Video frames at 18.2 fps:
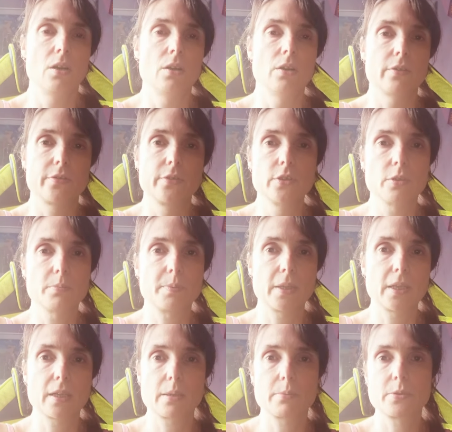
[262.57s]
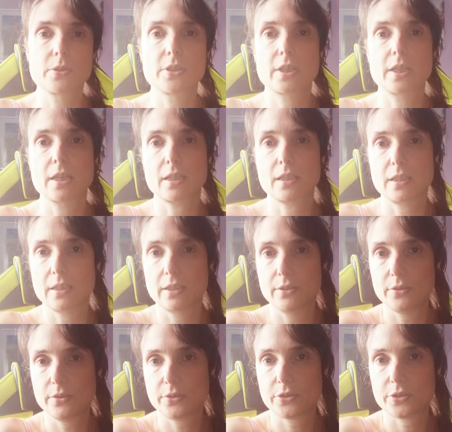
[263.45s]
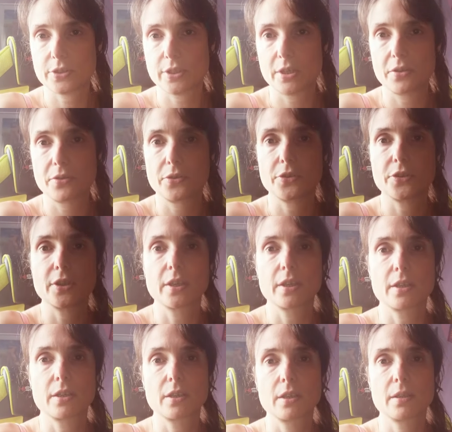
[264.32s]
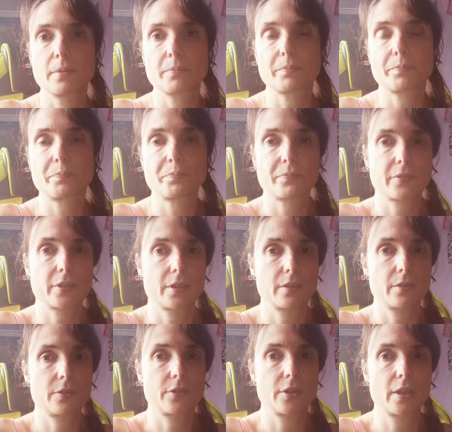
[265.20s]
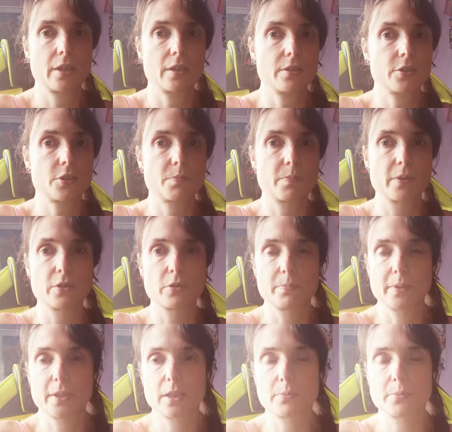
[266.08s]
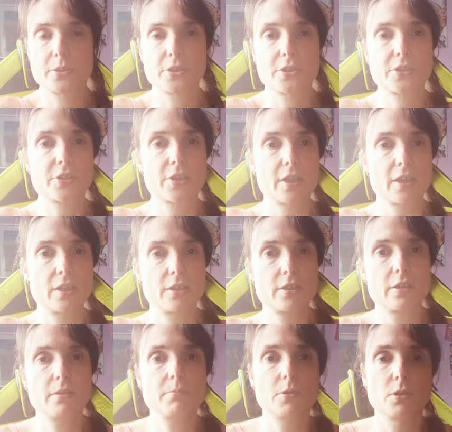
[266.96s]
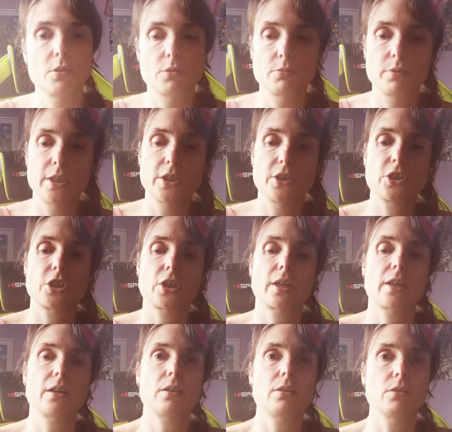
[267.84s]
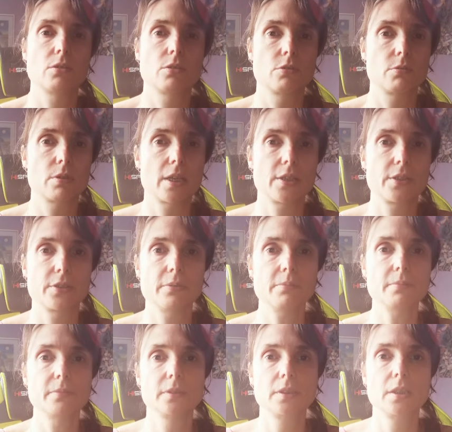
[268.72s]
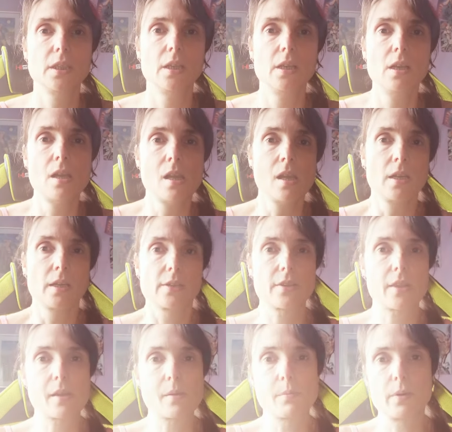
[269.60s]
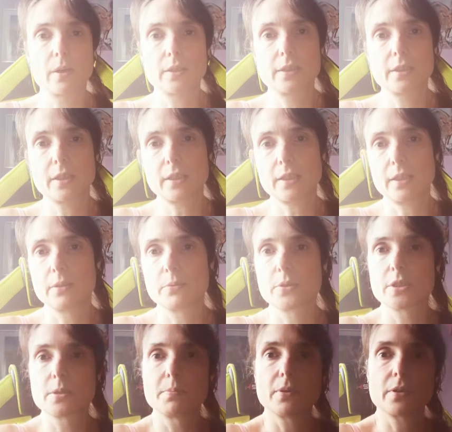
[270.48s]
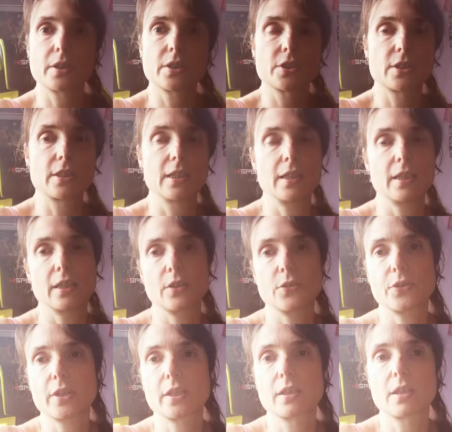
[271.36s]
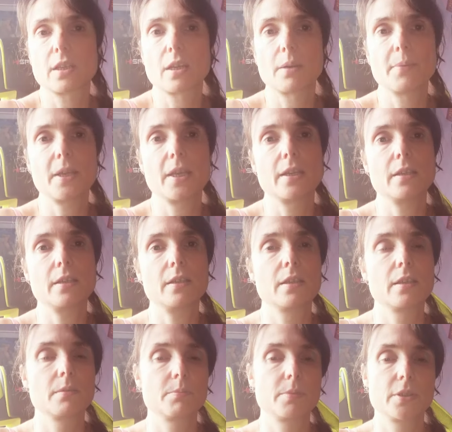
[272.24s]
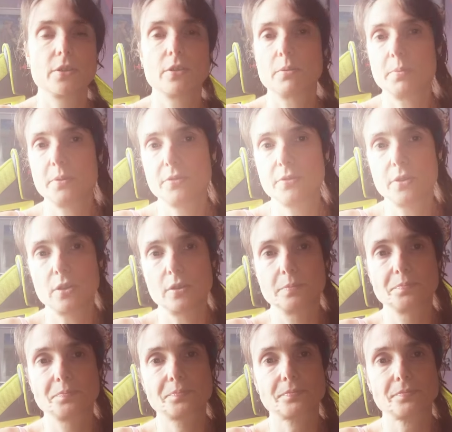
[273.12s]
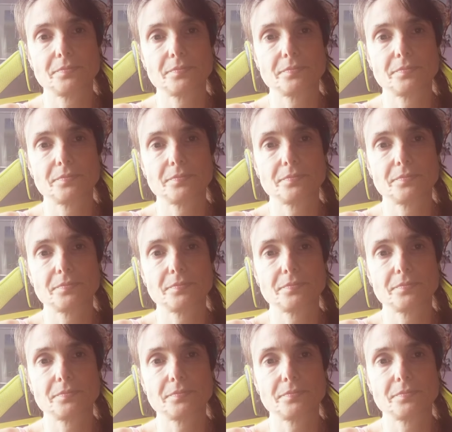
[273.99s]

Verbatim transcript: of not being able to get close and thinking things but not being able to say them or reach out or write them. And then one day when the block is cleared, they can come in, but not before.